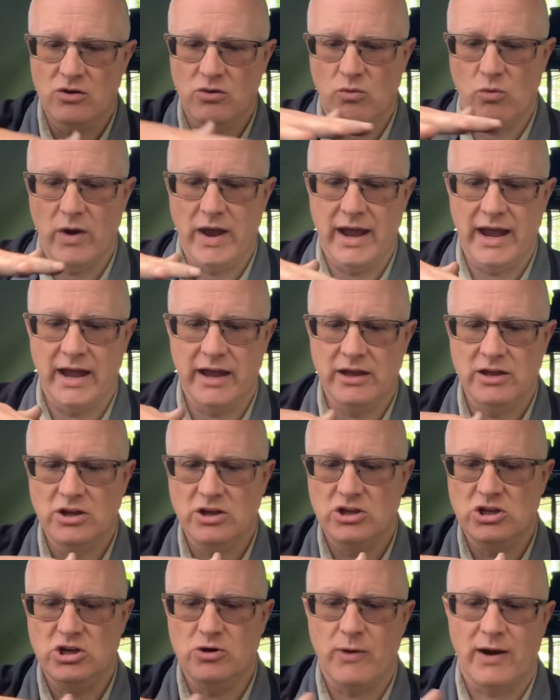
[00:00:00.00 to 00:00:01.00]
where
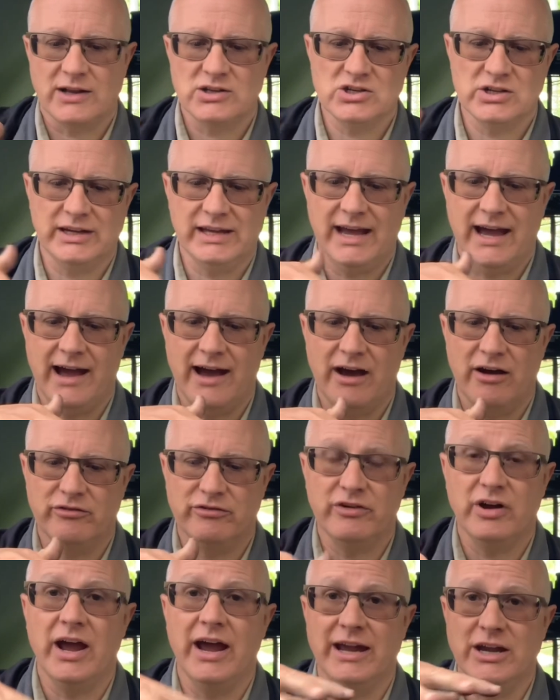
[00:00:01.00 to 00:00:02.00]
you actually
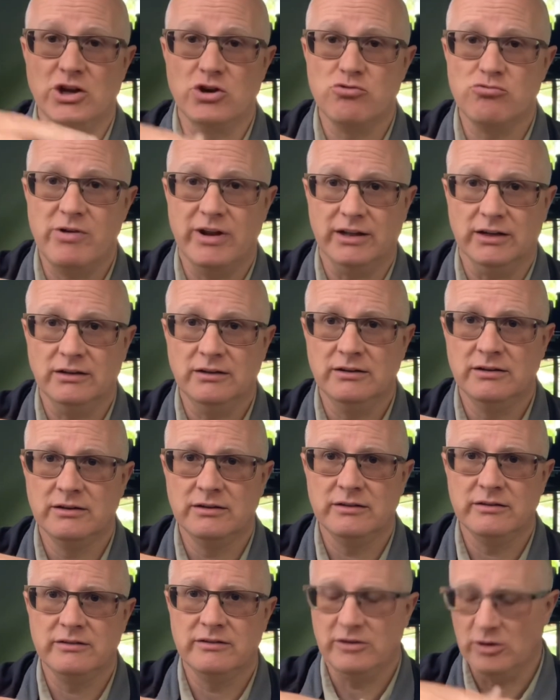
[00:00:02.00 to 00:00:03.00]
have a grill
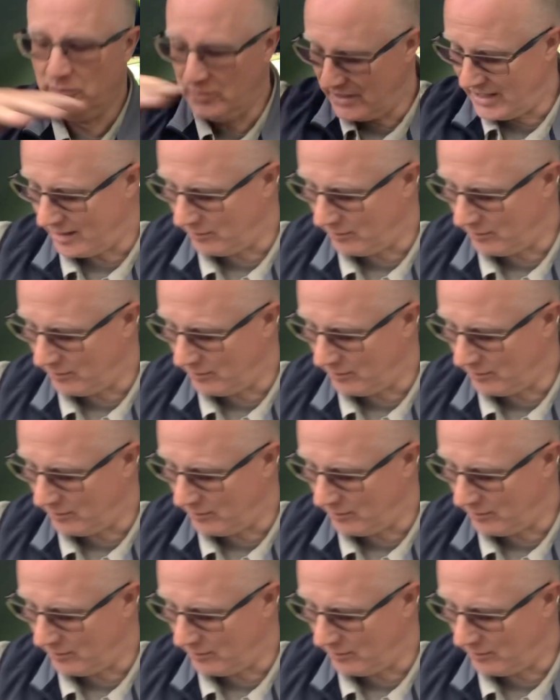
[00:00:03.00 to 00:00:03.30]
to be